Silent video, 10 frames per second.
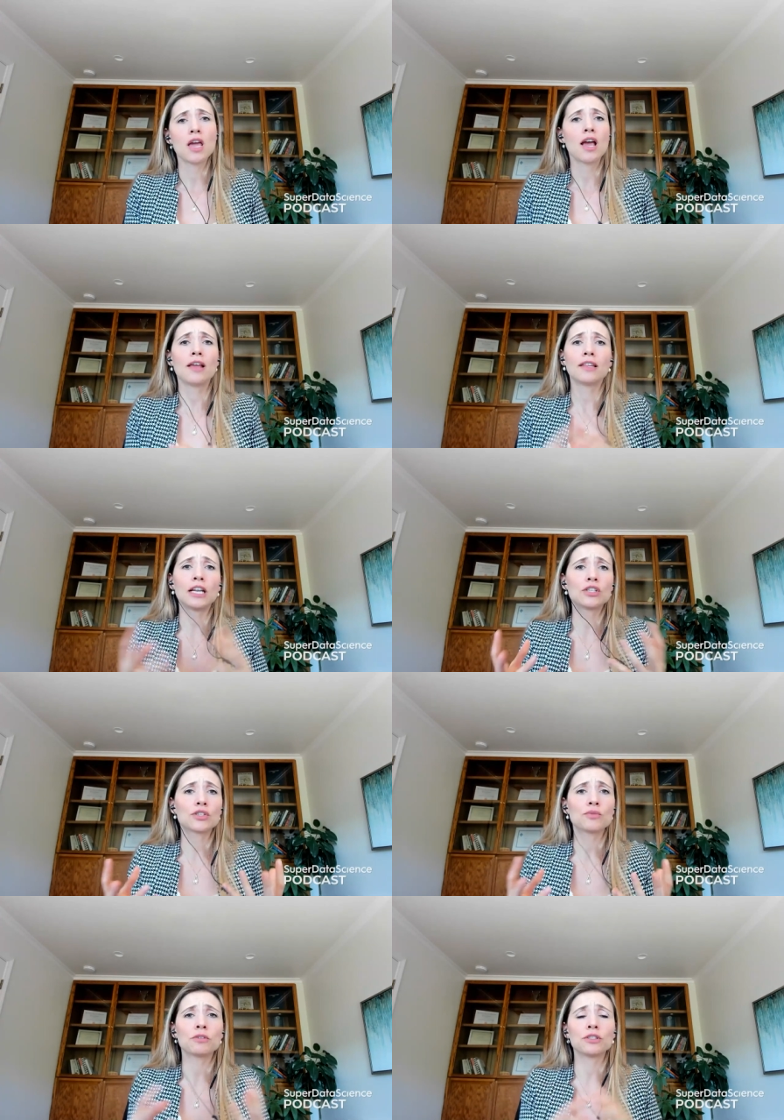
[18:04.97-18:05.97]
And then I
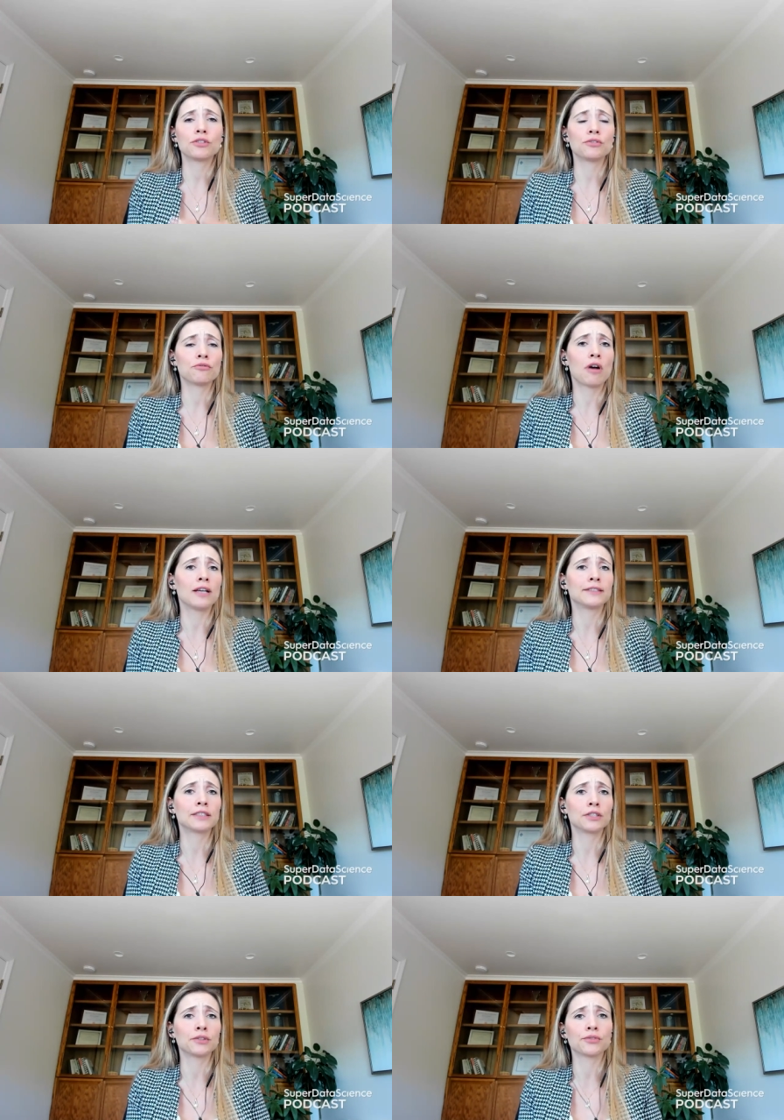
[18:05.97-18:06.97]
just want to
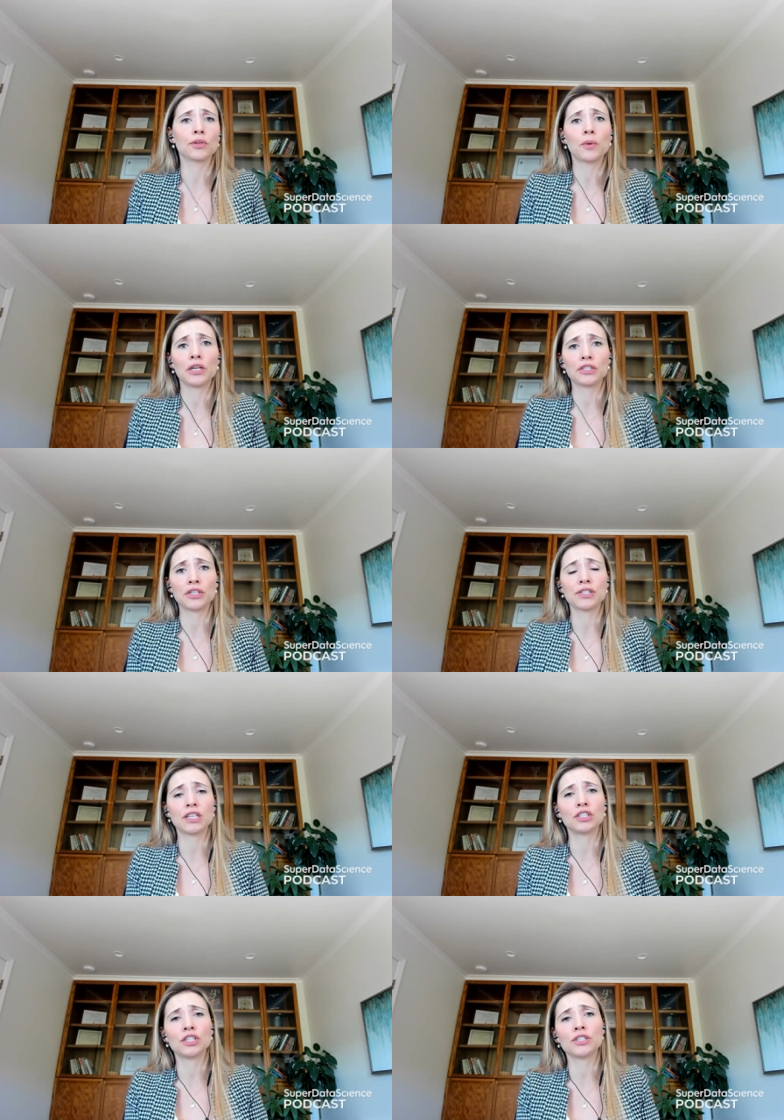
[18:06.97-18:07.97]
ask useful questions
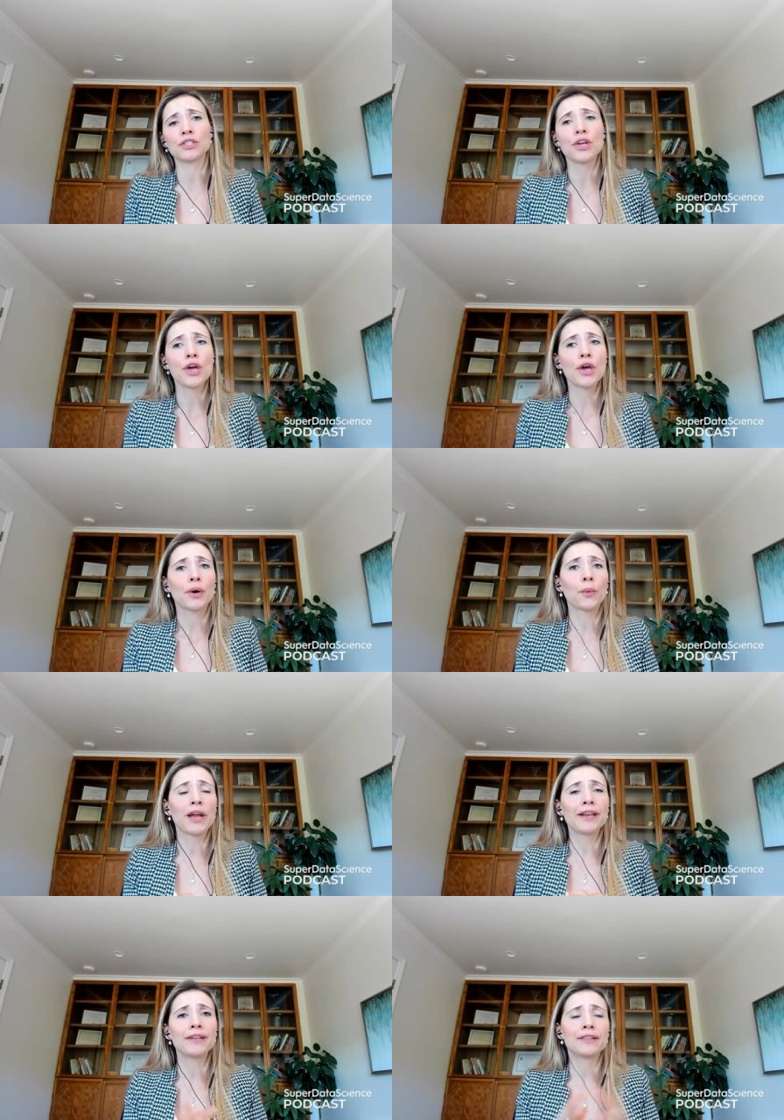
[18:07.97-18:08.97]
such as,
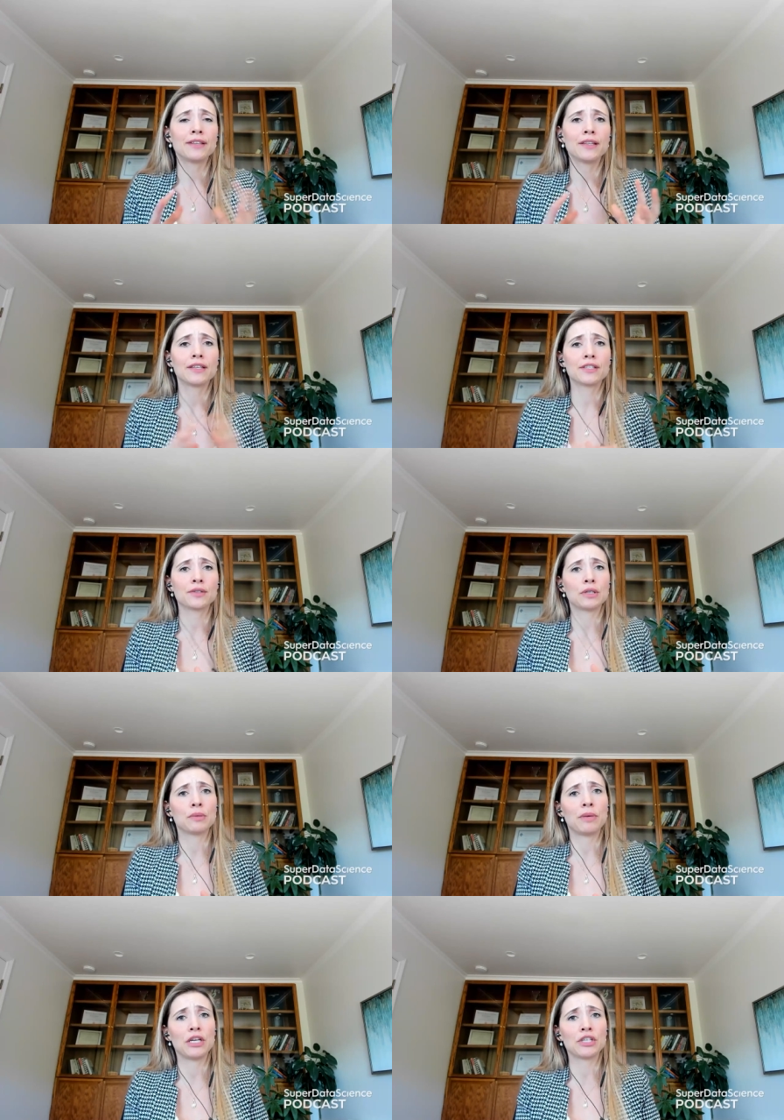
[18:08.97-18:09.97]
when did this uh,
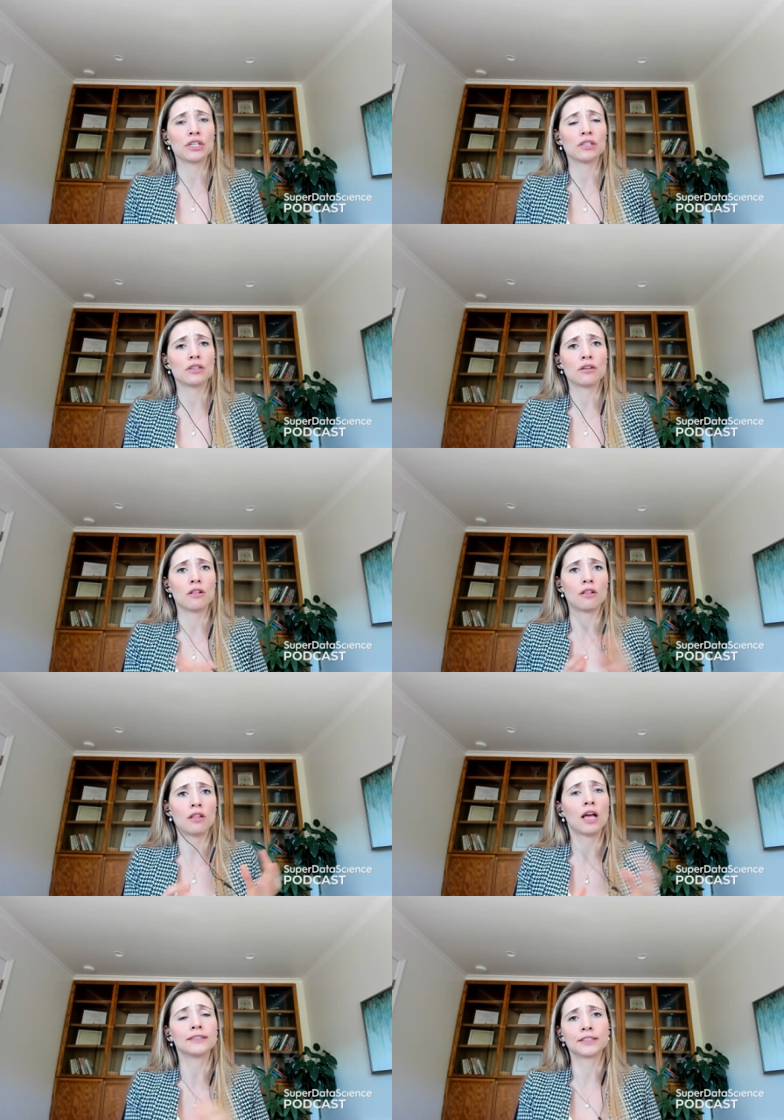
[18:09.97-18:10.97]
patient
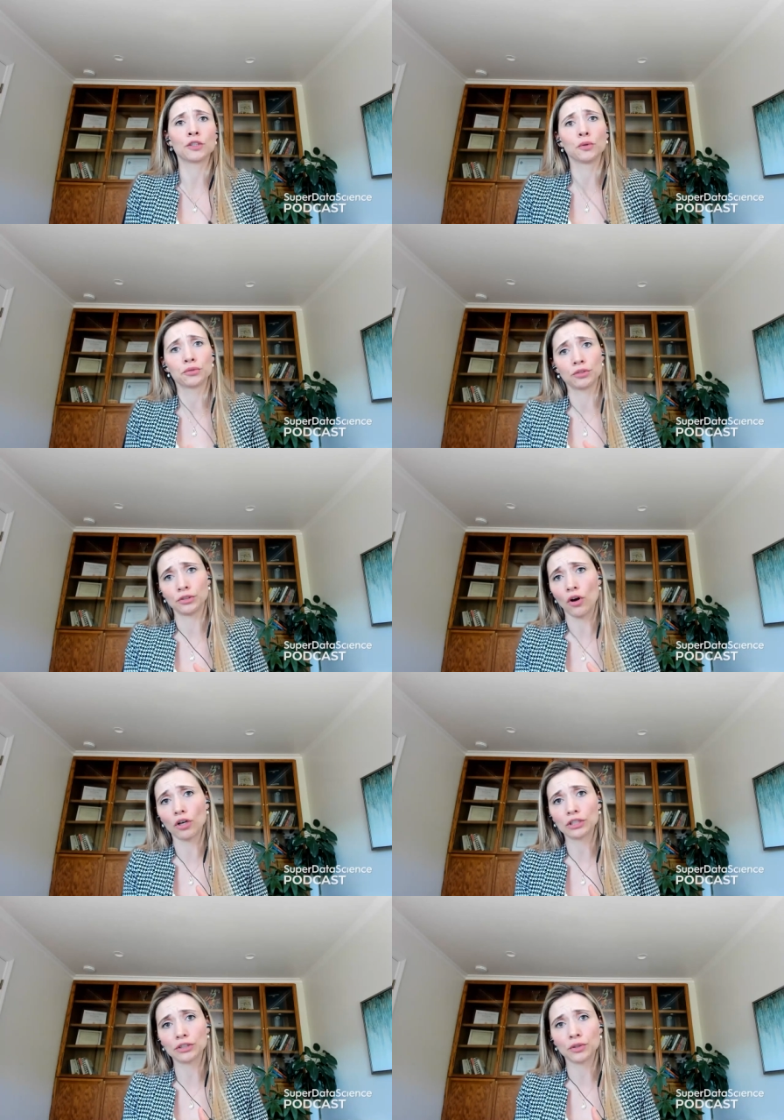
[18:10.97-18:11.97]
last go to the
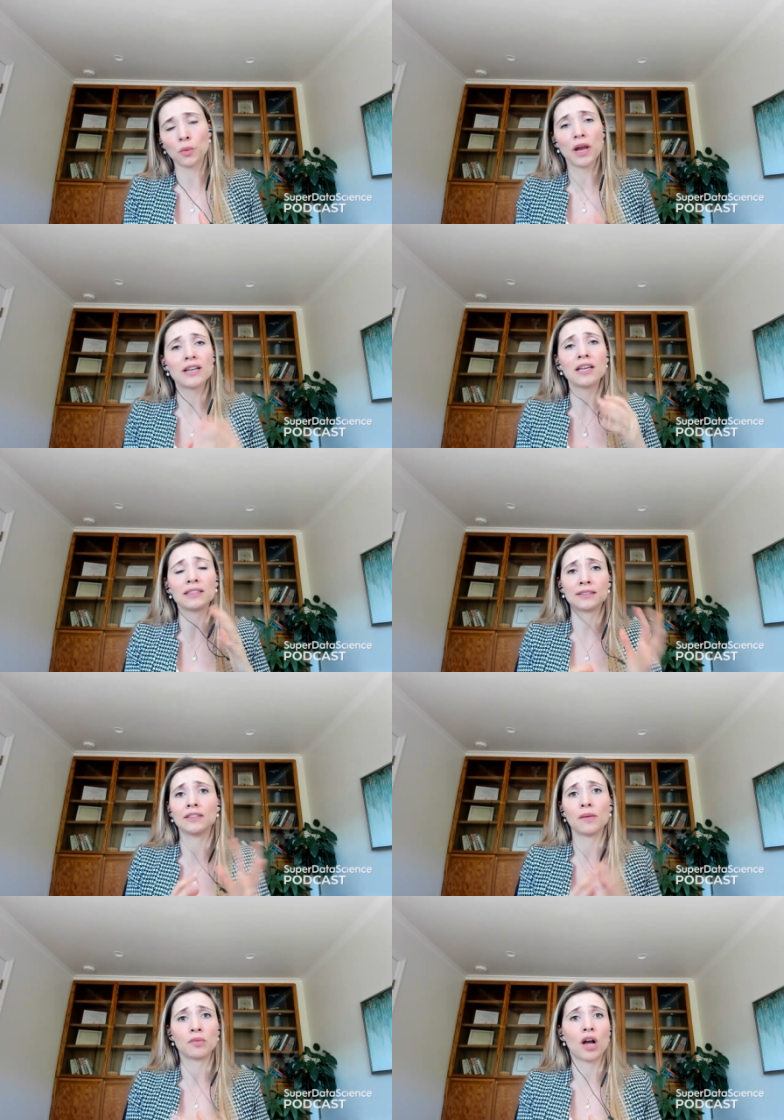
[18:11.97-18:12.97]
doctor? When is
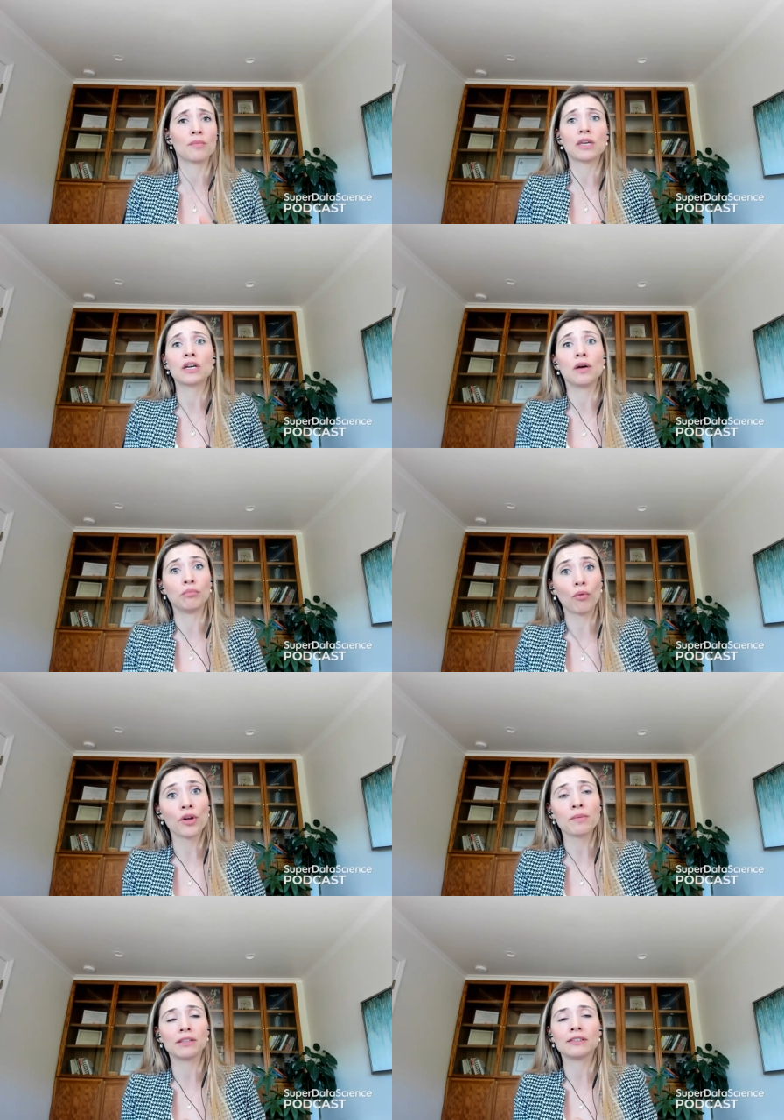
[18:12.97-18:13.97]
their upcoming
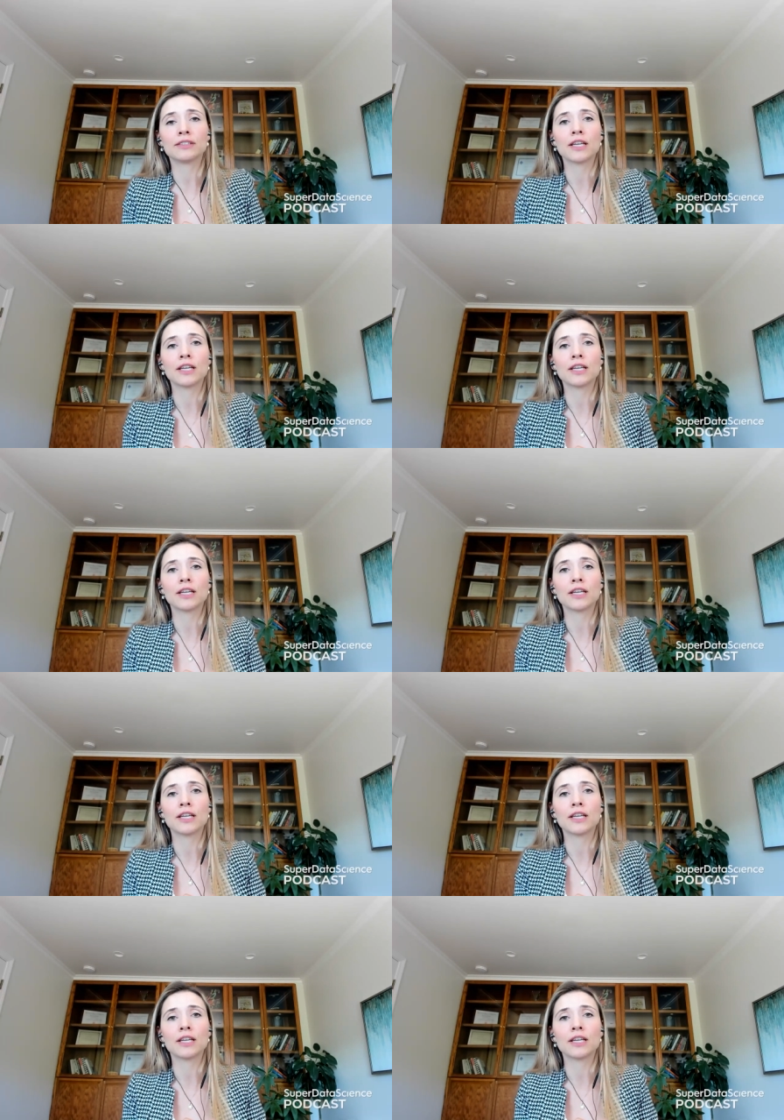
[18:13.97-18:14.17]
appointment?